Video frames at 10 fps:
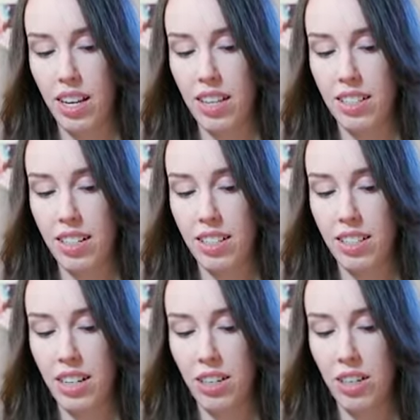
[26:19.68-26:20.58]

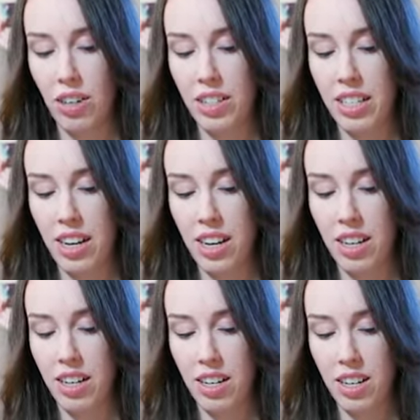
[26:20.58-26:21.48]
SS Son
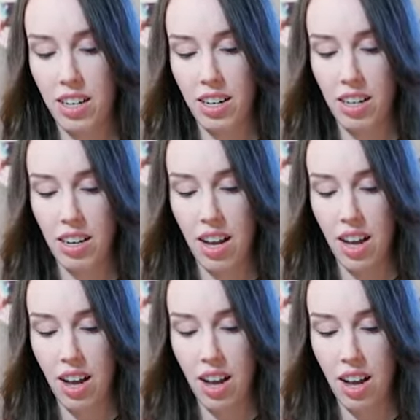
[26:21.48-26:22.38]
Goten.
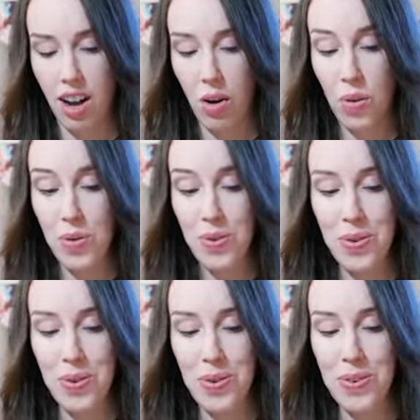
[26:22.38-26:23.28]

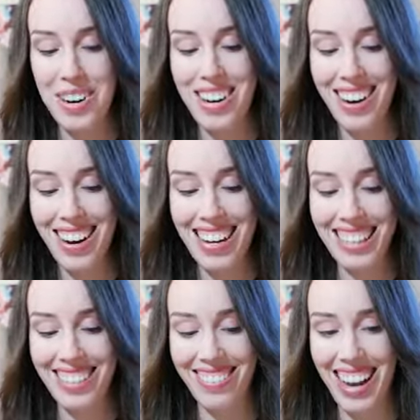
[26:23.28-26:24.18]
Oh,
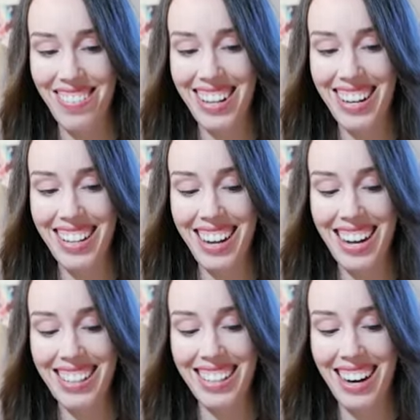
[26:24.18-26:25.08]
nice! We have
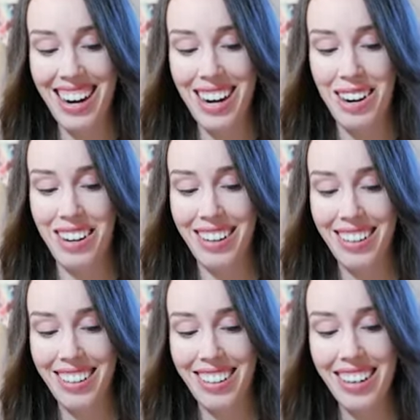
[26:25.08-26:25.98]
another SR.
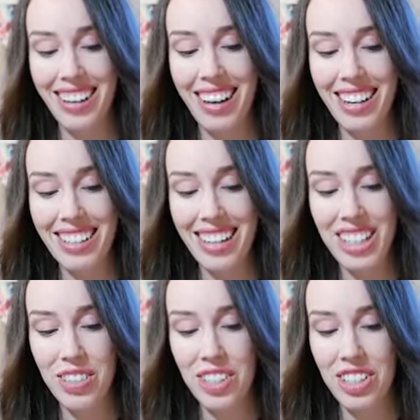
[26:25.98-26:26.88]

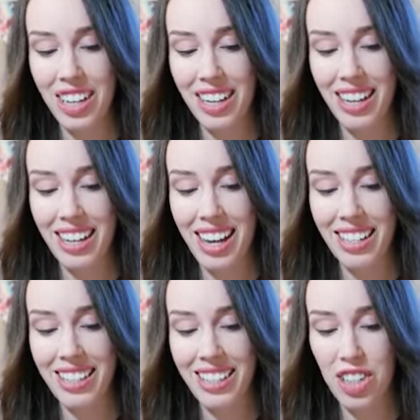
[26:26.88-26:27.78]
SS Vegeta and
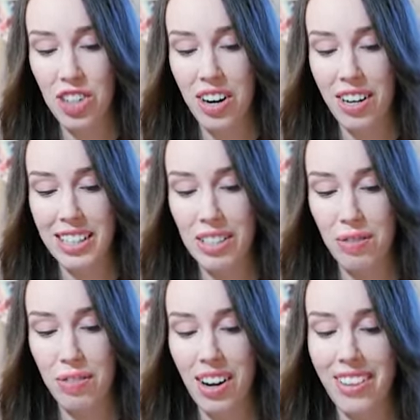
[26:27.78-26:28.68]
SS
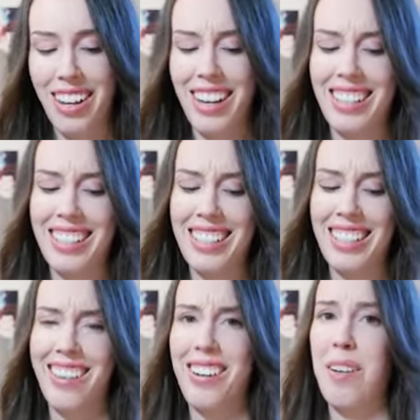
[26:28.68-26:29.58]
Trunks, Father and
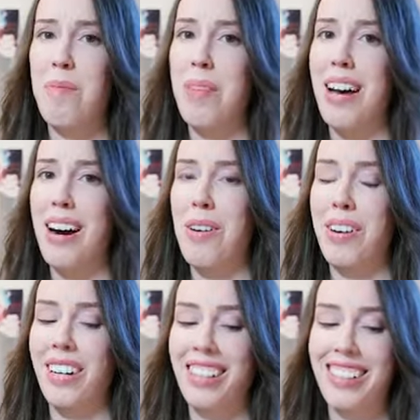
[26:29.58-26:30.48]
Son
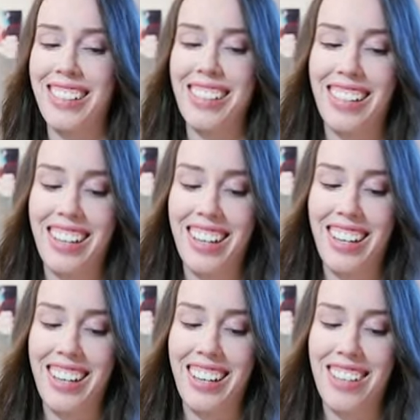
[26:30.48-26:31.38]
Power.
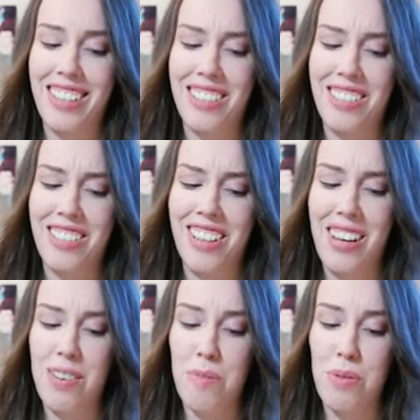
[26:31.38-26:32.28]
Oh,
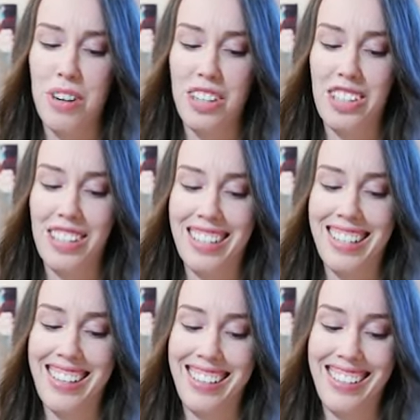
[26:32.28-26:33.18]
how
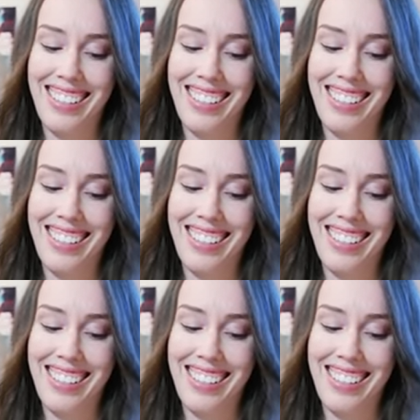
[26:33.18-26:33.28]
precious.